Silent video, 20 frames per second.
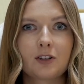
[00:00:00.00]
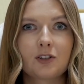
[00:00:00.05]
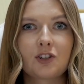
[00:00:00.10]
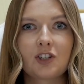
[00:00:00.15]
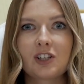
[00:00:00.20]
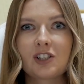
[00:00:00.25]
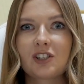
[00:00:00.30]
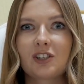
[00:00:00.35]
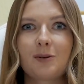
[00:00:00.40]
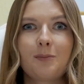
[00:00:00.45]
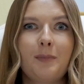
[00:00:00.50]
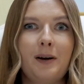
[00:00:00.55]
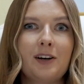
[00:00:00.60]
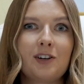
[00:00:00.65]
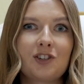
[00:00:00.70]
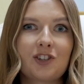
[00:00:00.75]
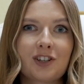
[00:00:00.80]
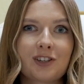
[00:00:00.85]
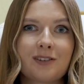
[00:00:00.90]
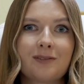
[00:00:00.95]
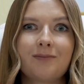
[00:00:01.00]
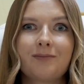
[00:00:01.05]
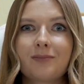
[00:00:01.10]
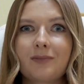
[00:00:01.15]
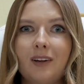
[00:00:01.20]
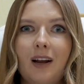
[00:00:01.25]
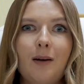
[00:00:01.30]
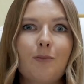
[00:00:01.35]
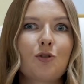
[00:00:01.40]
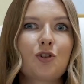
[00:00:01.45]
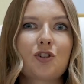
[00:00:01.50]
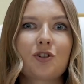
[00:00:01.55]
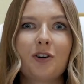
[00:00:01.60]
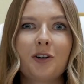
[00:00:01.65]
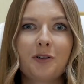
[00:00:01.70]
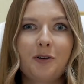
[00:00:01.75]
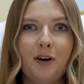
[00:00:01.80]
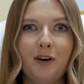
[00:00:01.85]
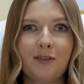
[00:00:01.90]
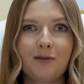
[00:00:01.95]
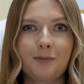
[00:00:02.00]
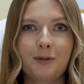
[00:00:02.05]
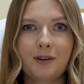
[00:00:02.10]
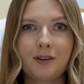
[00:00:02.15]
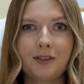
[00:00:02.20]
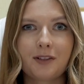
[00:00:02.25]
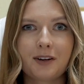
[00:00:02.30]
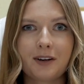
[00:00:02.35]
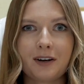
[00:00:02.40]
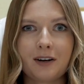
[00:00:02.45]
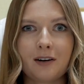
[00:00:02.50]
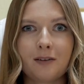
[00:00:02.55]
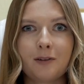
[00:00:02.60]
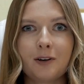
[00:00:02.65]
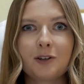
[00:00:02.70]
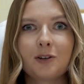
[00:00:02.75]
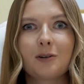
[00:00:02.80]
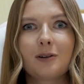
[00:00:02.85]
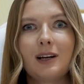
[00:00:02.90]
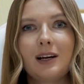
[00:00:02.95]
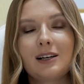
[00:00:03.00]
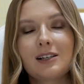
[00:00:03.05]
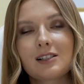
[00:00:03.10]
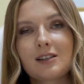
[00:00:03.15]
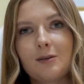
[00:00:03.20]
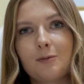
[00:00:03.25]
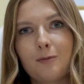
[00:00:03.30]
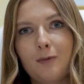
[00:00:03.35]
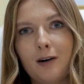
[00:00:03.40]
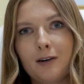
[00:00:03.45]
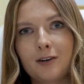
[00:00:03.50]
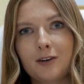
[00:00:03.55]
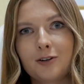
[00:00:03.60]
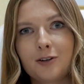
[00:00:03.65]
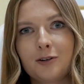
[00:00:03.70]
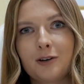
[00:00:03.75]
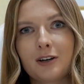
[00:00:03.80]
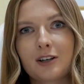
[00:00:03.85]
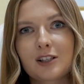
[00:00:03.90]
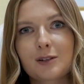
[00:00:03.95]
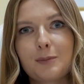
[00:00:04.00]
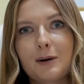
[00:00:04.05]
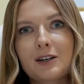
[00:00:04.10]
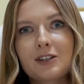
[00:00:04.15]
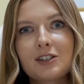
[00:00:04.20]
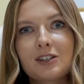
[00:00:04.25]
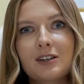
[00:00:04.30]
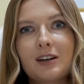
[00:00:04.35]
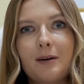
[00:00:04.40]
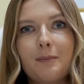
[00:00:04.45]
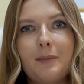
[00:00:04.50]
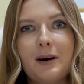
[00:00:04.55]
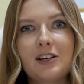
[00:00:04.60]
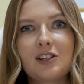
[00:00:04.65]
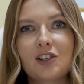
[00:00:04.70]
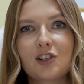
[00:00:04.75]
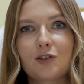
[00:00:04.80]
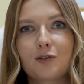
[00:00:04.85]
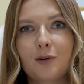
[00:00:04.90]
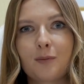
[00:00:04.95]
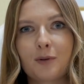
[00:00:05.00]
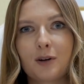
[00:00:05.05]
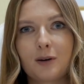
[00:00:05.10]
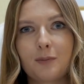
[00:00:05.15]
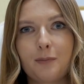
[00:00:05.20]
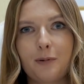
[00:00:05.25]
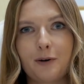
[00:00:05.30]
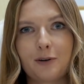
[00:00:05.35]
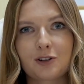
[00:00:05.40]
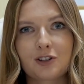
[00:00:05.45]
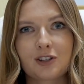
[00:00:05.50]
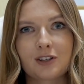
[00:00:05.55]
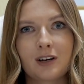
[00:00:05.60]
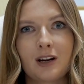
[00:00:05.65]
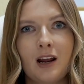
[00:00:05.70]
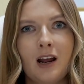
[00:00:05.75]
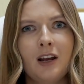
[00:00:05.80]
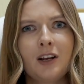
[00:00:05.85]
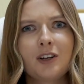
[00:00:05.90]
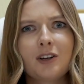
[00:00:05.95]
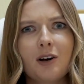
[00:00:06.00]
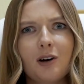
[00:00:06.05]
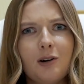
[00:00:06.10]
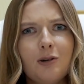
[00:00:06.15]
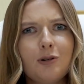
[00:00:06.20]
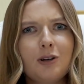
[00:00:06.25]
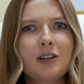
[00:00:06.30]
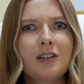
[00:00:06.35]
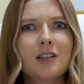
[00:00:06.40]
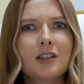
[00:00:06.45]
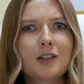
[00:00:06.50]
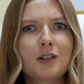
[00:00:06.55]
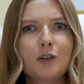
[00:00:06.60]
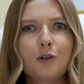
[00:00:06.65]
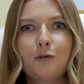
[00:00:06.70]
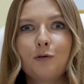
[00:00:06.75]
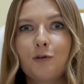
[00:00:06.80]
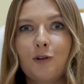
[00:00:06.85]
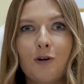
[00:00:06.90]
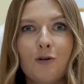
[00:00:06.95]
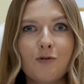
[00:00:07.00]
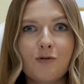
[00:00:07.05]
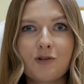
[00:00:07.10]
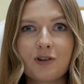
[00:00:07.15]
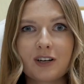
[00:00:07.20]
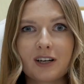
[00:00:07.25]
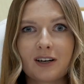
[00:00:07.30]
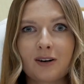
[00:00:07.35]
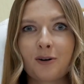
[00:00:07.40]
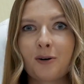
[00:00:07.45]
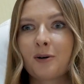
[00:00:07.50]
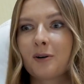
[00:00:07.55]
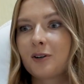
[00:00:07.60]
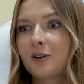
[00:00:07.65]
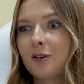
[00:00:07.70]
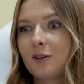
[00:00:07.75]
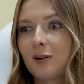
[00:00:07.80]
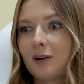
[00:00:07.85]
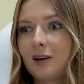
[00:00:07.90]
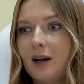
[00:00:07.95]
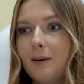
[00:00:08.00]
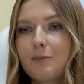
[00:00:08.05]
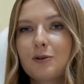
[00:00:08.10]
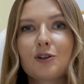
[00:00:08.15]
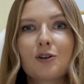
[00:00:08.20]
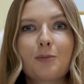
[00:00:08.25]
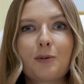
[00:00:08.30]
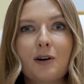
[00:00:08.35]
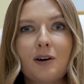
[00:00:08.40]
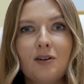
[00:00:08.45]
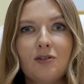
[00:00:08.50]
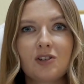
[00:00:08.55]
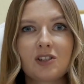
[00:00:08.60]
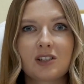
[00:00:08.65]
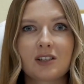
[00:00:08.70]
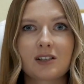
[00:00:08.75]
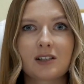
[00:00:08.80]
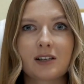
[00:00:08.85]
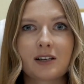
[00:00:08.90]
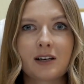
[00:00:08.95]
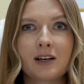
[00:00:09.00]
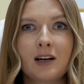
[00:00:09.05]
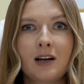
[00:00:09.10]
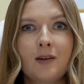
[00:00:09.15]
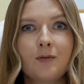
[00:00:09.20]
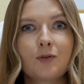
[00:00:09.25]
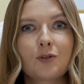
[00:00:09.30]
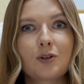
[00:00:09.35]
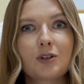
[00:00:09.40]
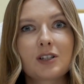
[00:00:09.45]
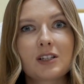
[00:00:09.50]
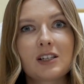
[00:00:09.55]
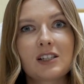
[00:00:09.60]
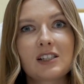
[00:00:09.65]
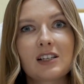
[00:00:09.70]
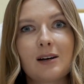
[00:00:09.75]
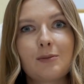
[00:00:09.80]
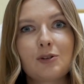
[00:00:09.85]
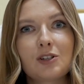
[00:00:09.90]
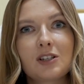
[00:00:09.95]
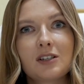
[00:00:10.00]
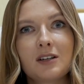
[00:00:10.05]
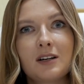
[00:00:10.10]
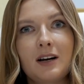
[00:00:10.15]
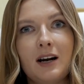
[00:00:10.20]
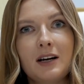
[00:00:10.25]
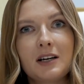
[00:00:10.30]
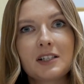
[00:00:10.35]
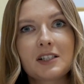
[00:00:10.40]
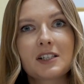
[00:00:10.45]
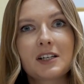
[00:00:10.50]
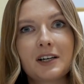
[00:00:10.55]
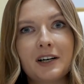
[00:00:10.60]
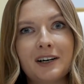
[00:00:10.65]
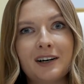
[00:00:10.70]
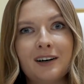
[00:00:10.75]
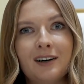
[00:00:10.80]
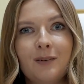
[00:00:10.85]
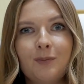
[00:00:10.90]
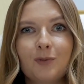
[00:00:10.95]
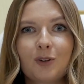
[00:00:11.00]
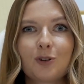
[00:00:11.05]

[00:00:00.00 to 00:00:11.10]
Just imagine, I'm sure you have been there, when you like someone and you're expecting a message from that person. You're looking at your phone or your laptop constantly to see something nice there.